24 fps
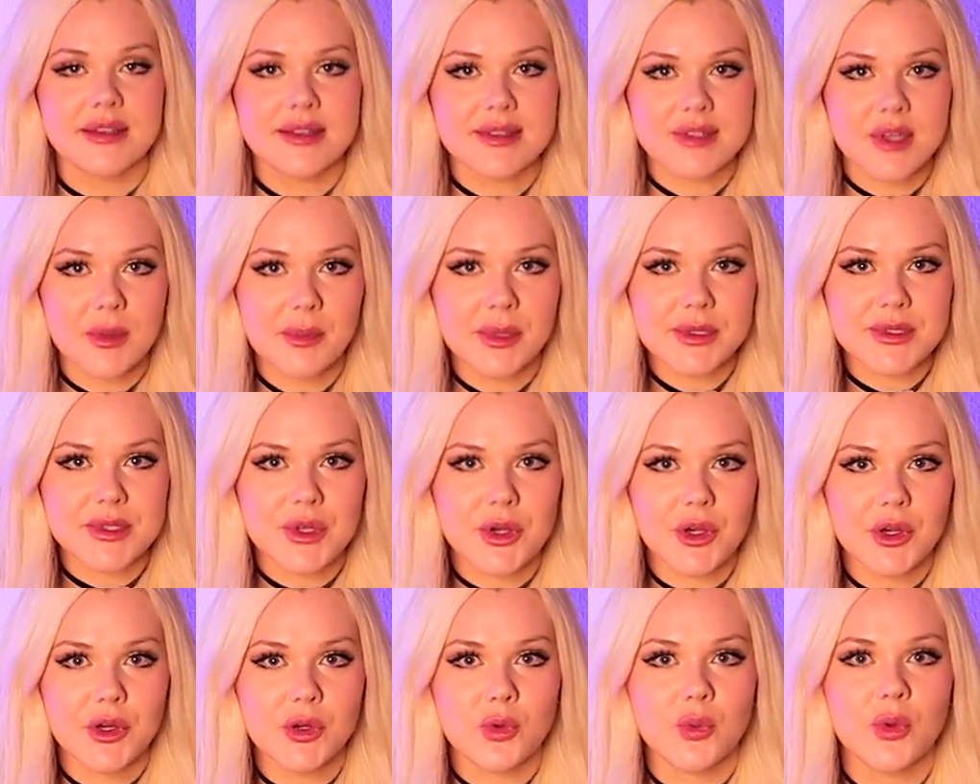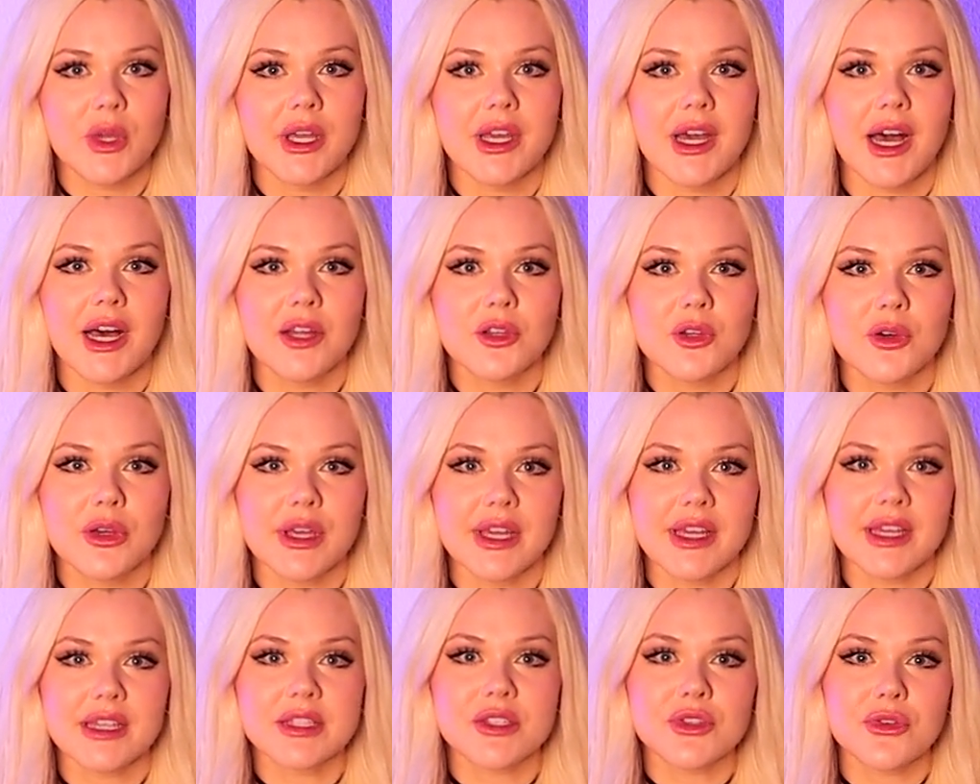This episode we are
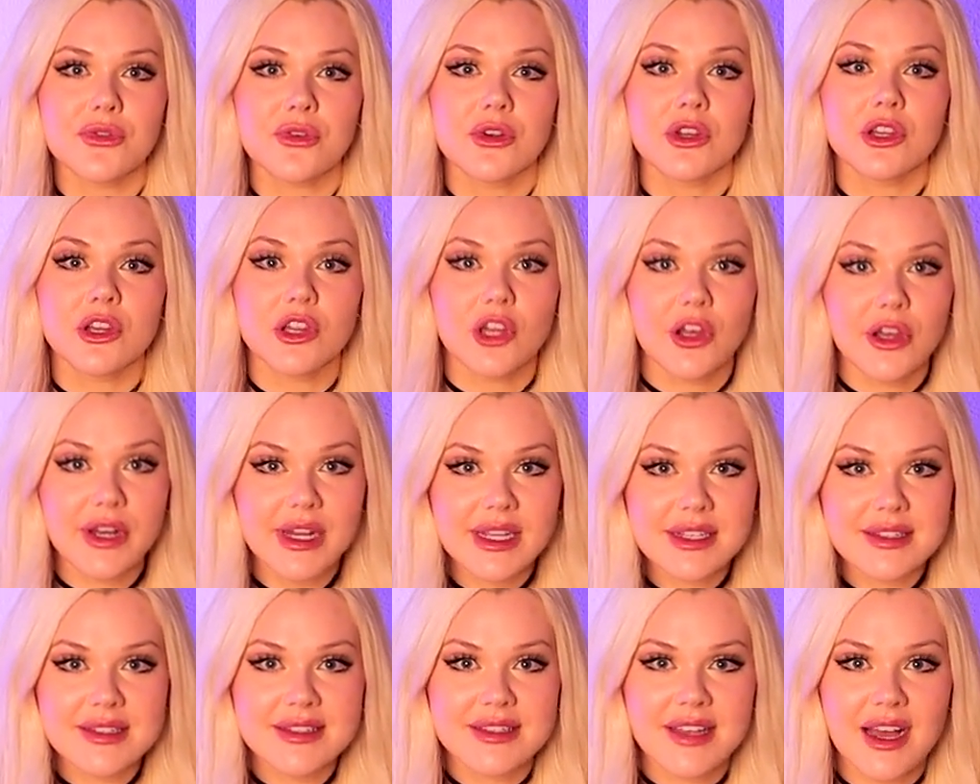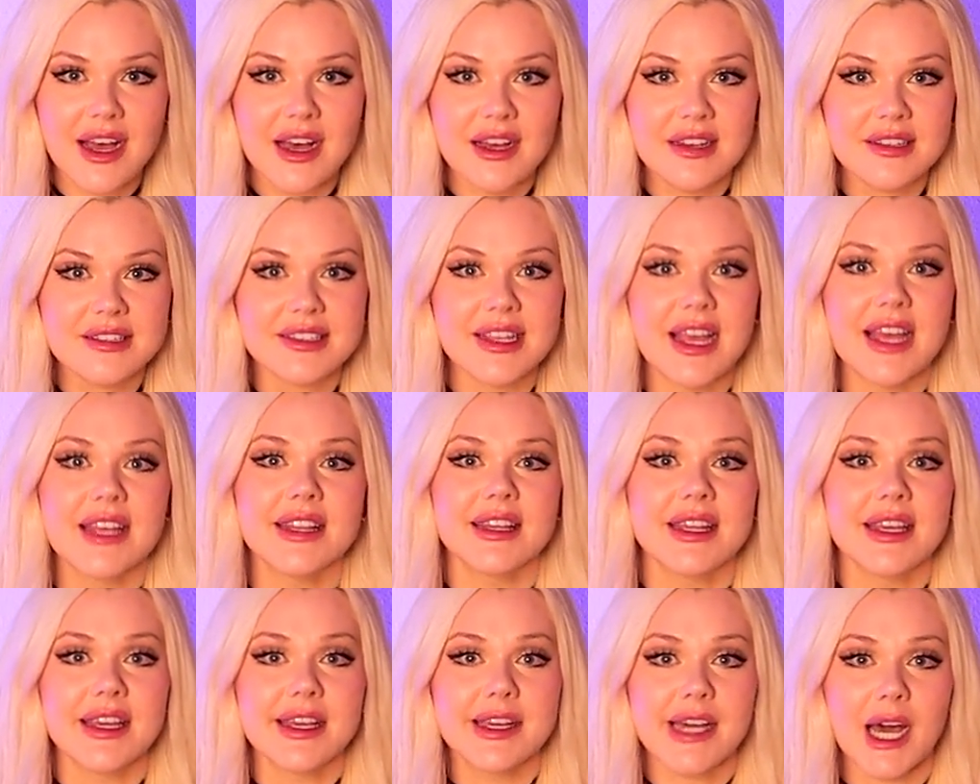looking at different learning styles
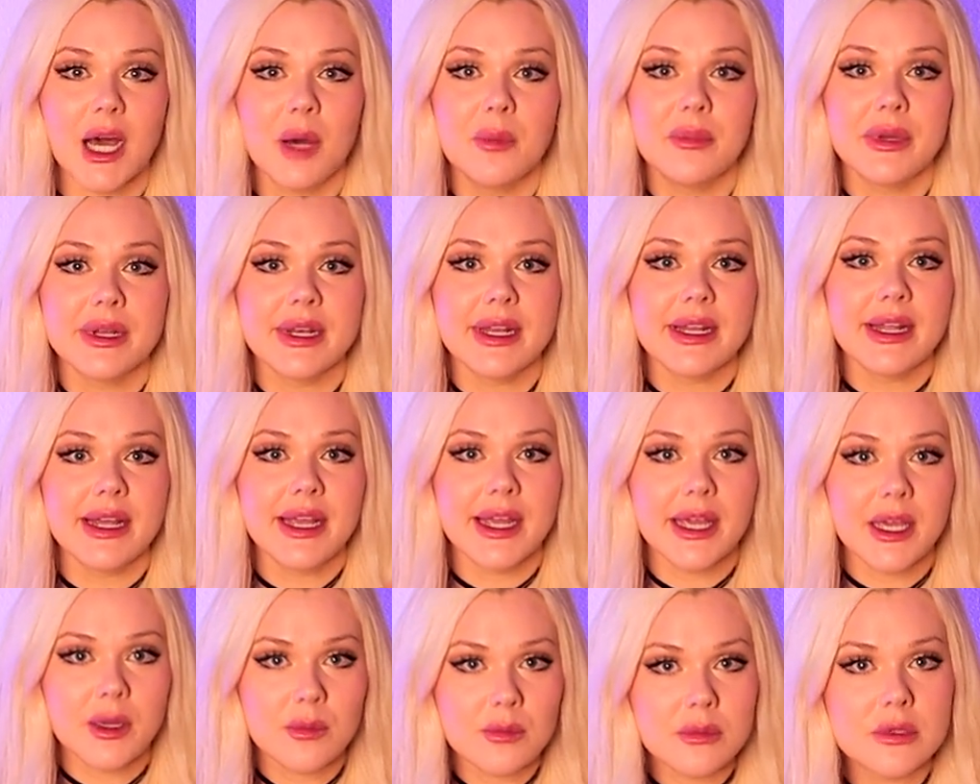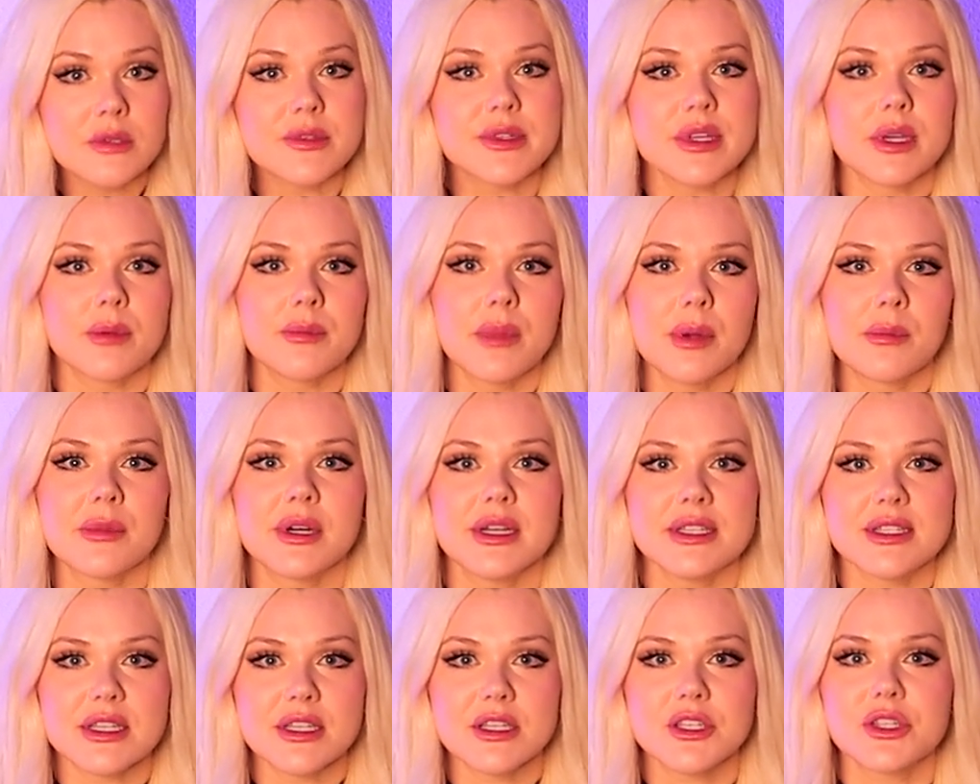and the accompanying music
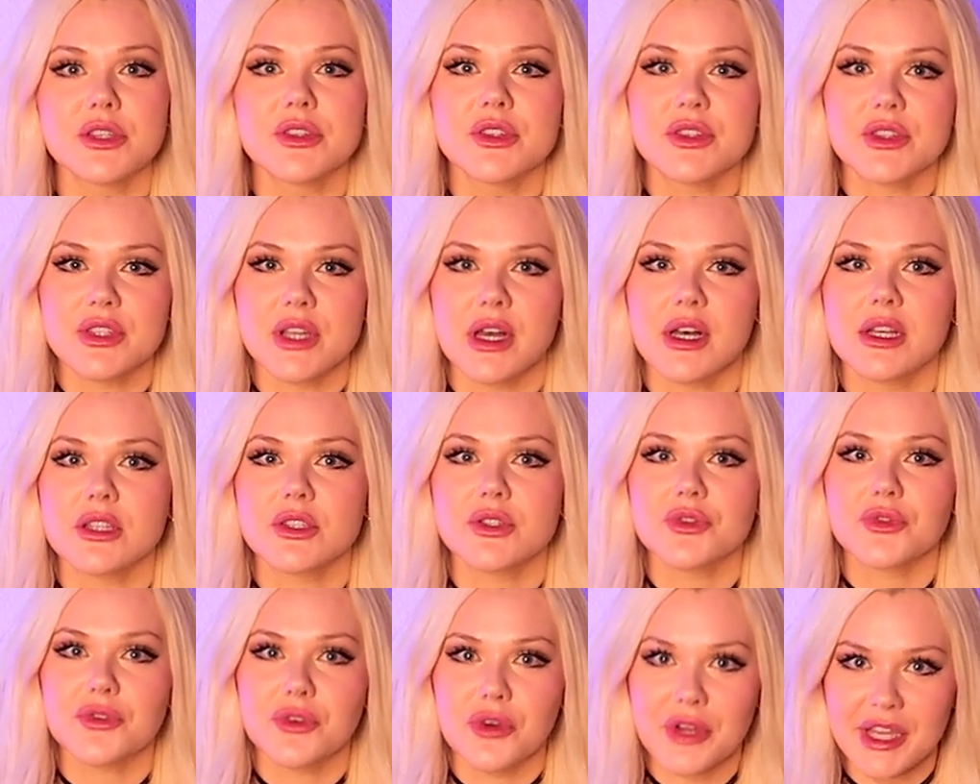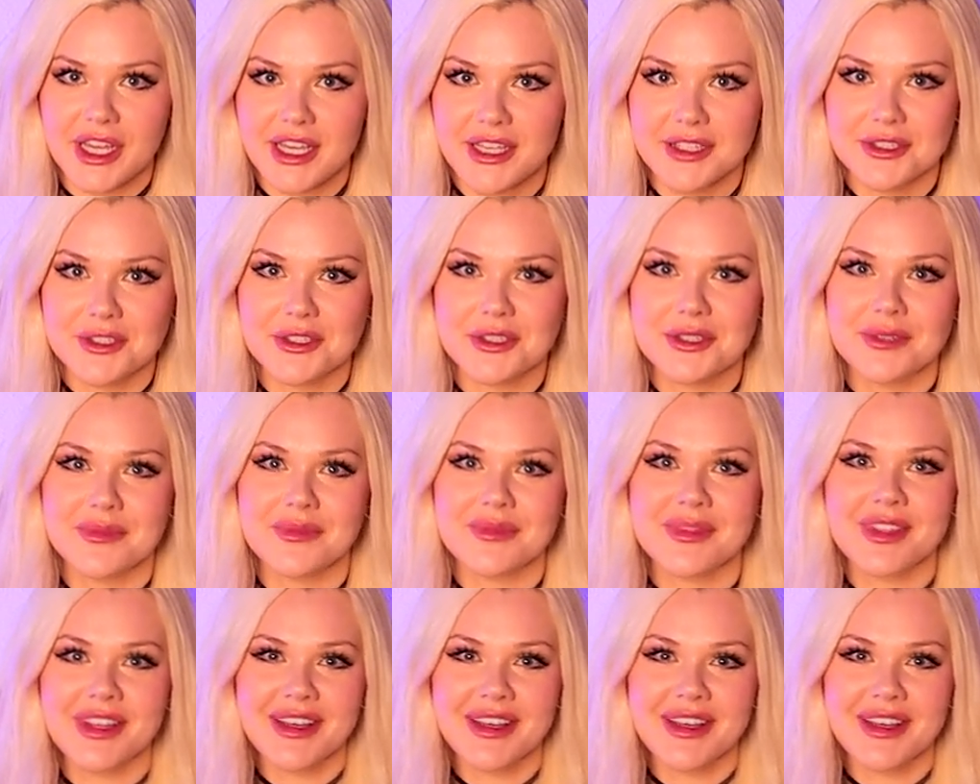memorization styles for each.